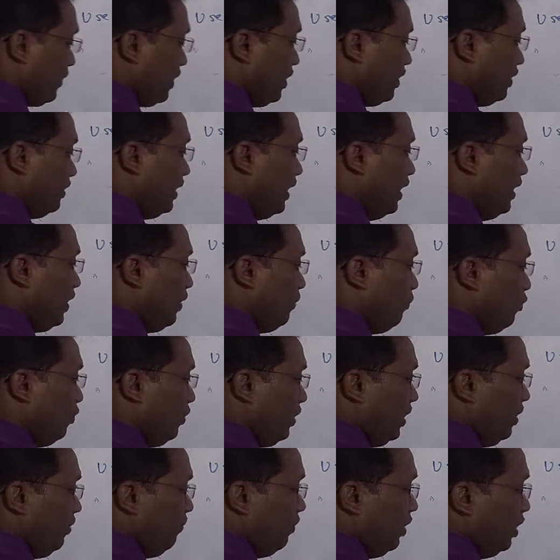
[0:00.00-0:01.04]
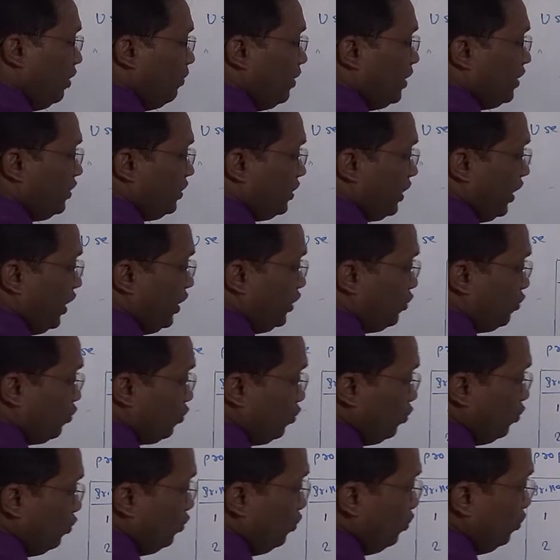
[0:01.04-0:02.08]
Then reporting verb says
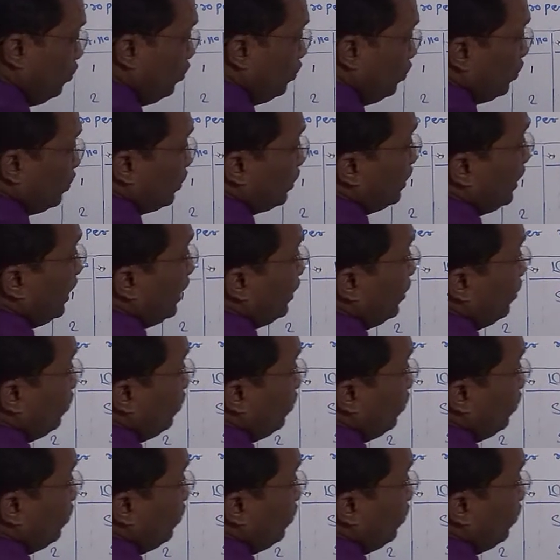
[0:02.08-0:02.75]
to, then